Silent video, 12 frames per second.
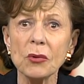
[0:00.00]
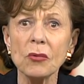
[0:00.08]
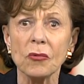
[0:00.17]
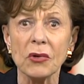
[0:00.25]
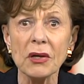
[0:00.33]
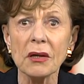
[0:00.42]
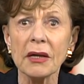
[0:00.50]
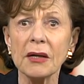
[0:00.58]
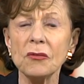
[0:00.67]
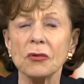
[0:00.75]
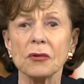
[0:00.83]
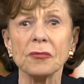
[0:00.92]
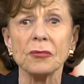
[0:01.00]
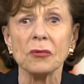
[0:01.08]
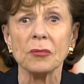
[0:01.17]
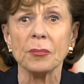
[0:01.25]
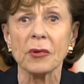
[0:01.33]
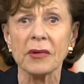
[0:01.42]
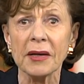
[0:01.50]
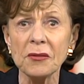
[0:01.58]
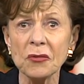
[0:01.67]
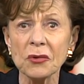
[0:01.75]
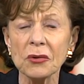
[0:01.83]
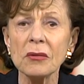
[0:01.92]
you realize your full
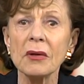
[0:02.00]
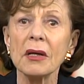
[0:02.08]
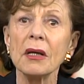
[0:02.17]
potential?